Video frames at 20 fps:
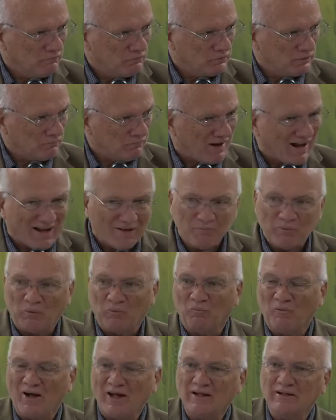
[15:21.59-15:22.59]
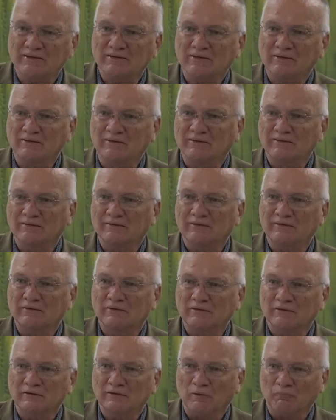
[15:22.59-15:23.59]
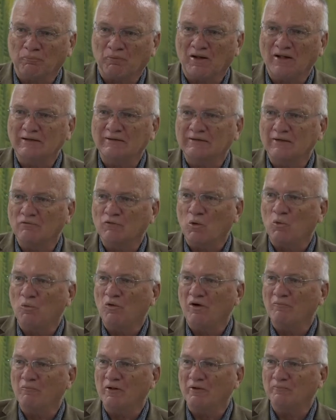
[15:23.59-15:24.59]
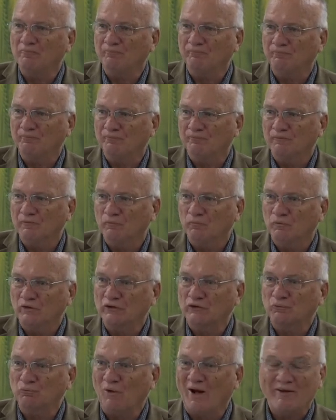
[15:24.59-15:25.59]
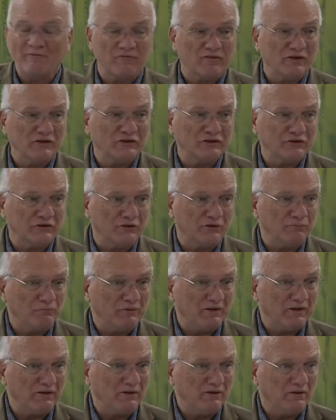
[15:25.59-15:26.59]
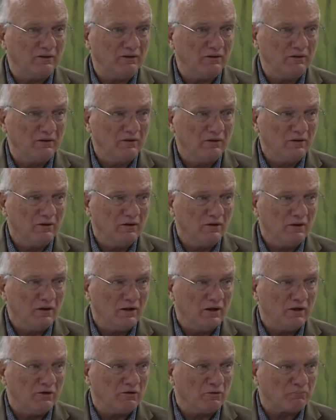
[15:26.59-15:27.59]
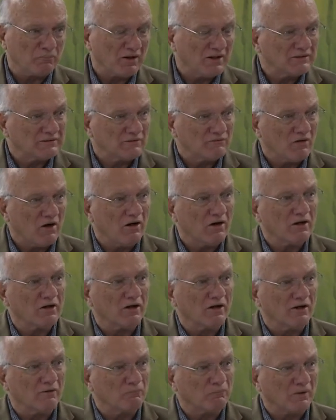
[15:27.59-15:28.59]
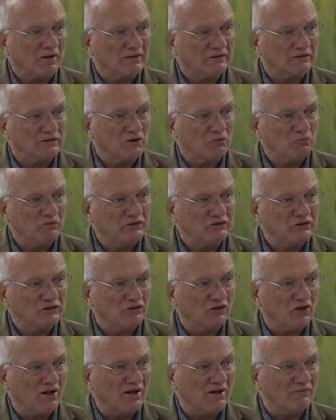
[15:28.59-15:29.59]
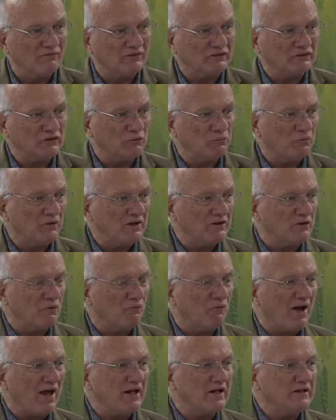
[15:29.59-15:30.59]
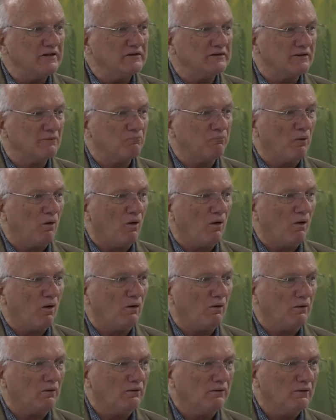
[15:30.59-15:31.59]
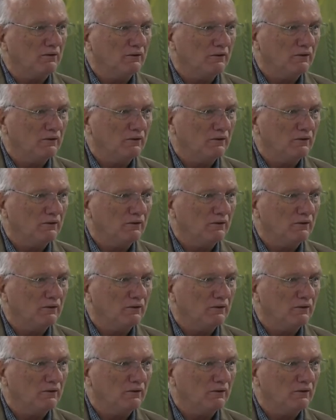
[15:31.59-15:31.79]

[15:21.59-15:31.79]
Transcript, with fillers: The Bible raises the place of a woman, which rightfully should be, and a place of honor, and a place that we should love as you read the writings of Paul.